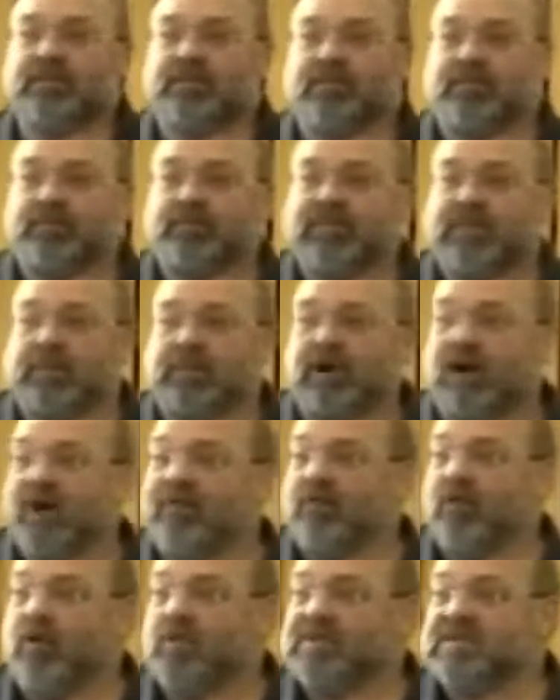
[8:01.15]
the pro
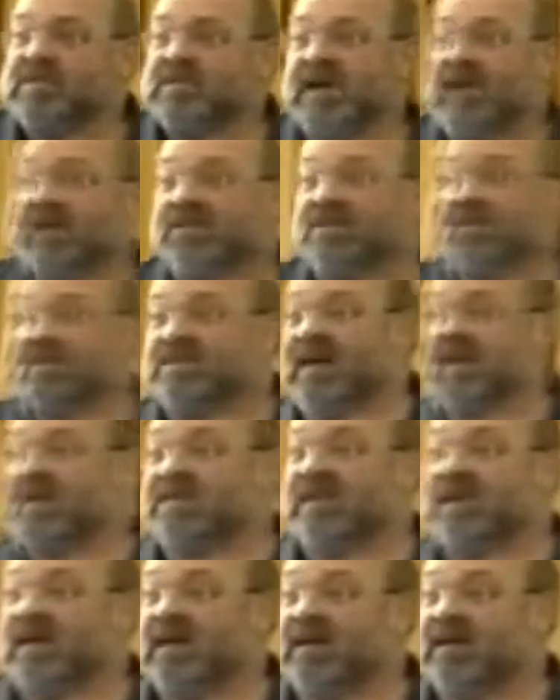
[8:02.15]
forma state. This is
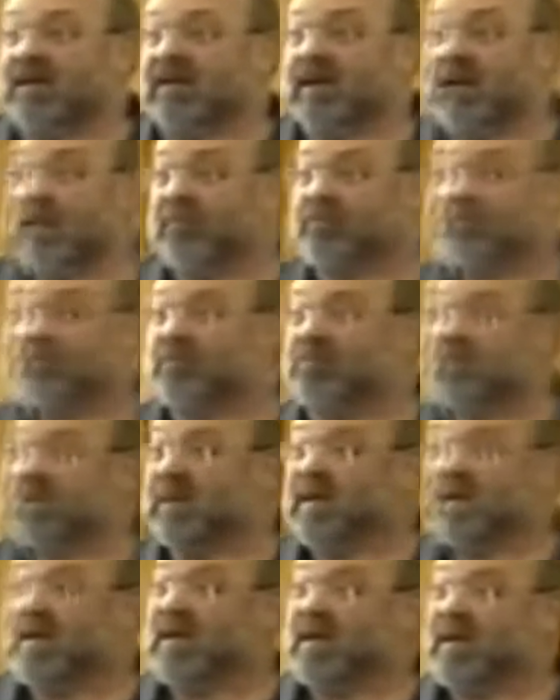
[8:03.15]
actually a
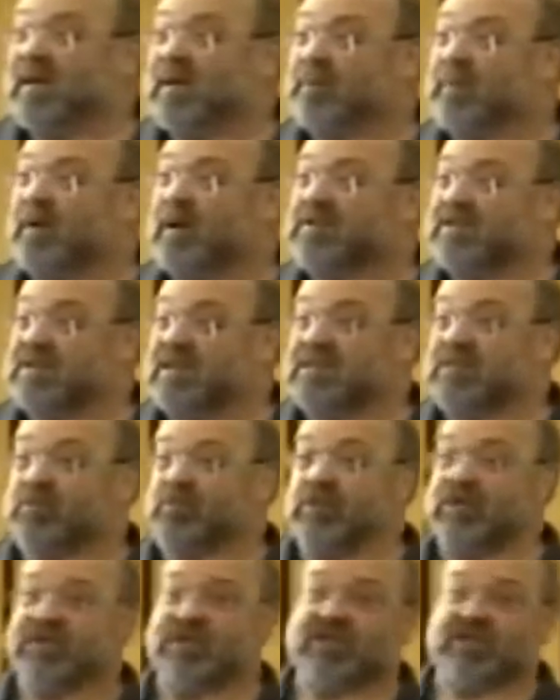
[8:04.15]
process
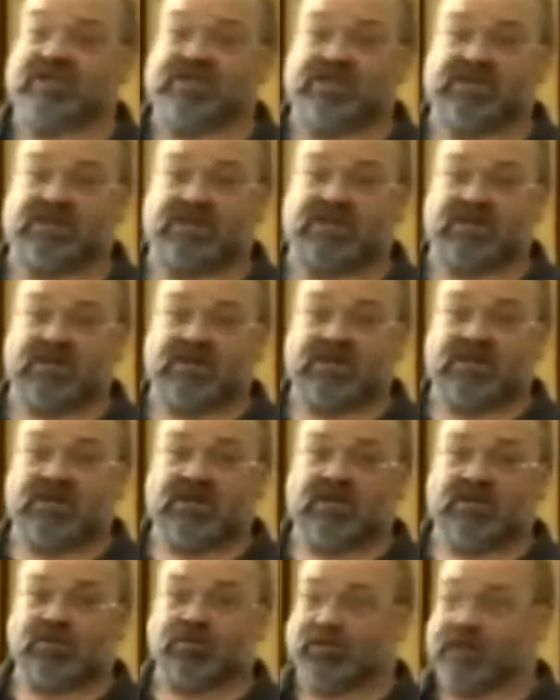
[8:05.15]
which is
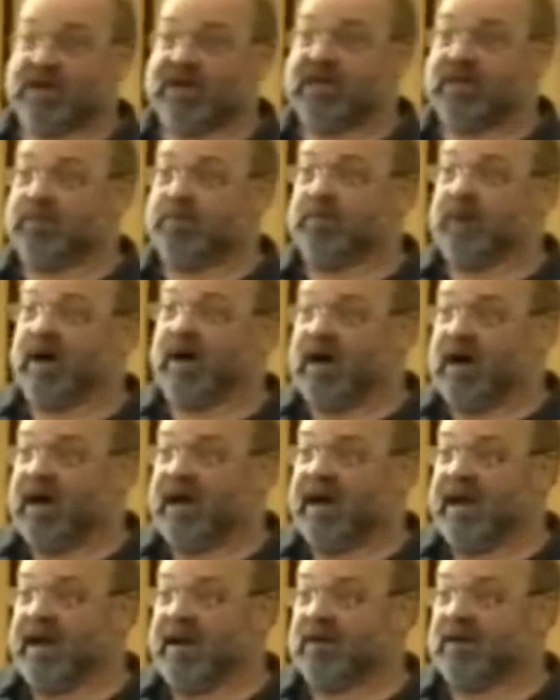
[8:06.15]
triggered
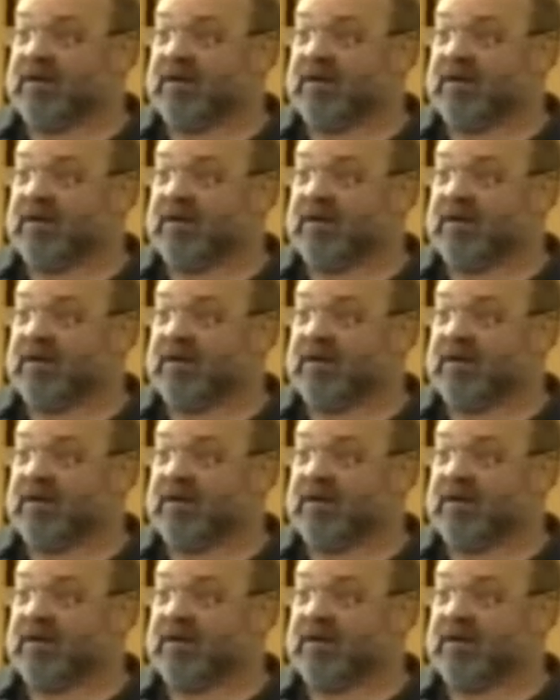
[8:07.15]
by